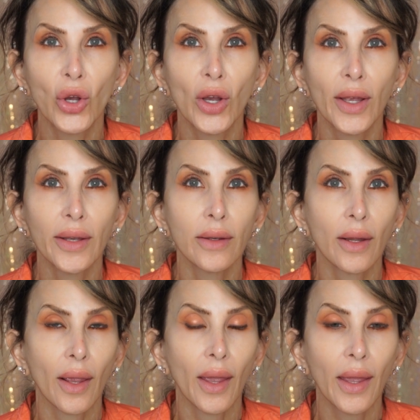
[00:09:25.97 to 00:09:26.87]

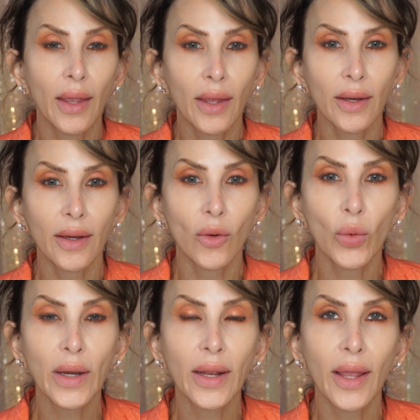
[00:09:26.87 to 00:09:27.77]
on, and I
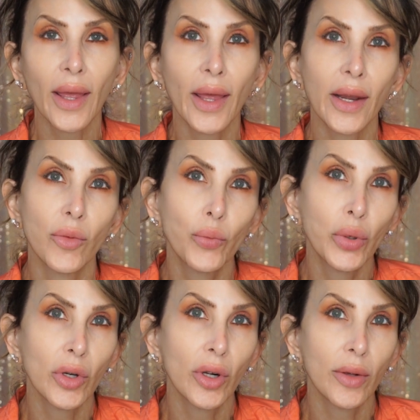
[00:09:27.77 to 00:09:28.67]
went ahead and
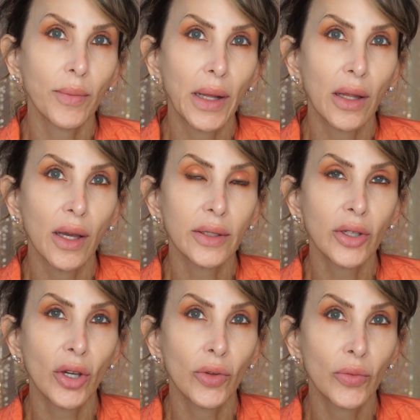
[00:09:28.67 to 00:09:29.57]
put on my
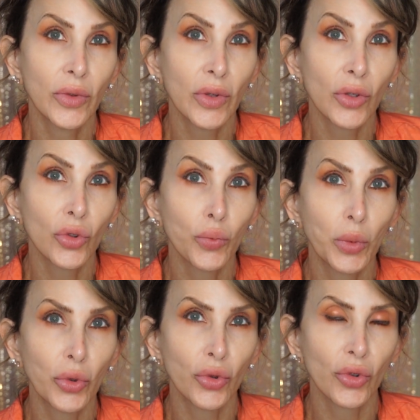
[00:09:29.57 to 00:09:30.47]
Lancome Cils
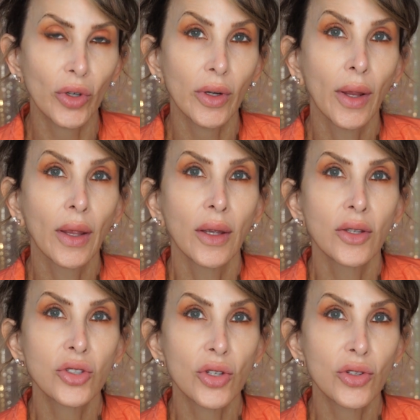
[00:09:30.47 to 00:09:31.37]
Booster
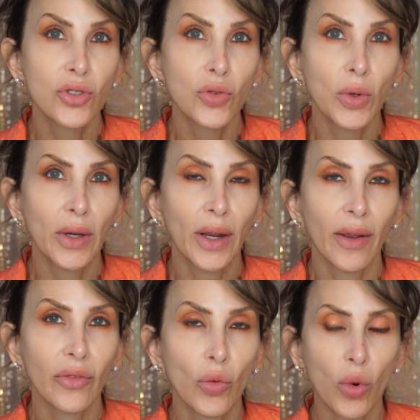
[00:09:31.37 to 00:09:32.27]
so that you wouldn't
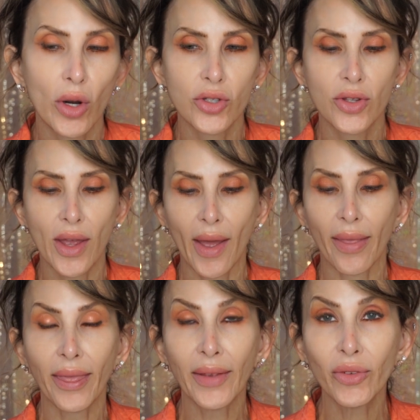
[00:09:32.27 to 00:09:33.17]
have to watch
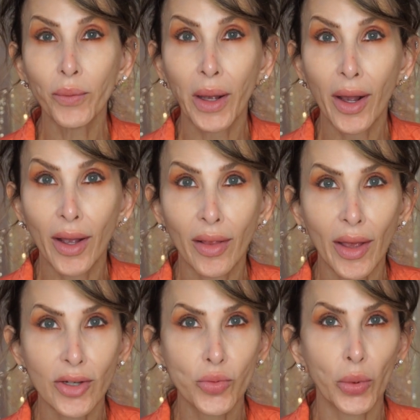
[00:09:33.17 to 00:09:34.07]
that. That's my
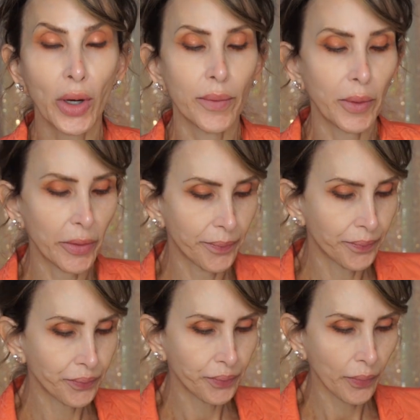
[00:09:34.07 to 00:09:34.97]
eyelash primer.
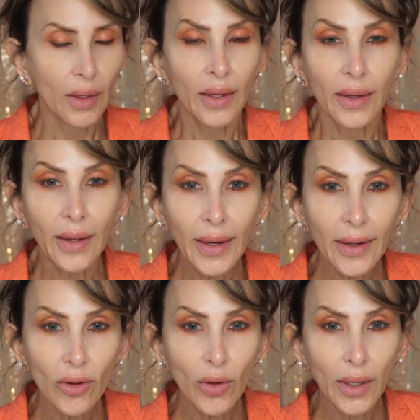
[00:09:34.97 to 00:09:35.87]

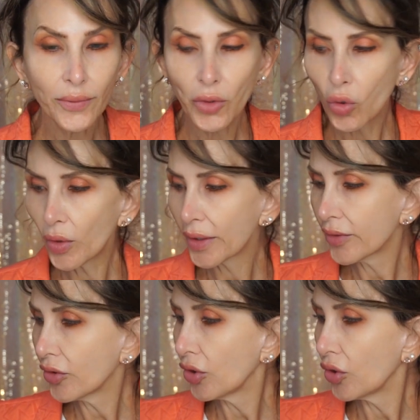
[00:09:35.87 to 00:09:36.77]
Now I'm
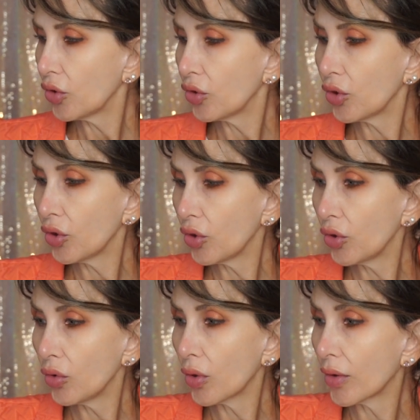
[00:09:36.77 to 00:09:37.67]
going to
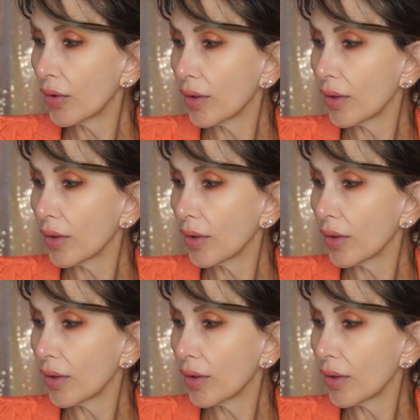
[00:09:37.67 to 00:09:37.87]
do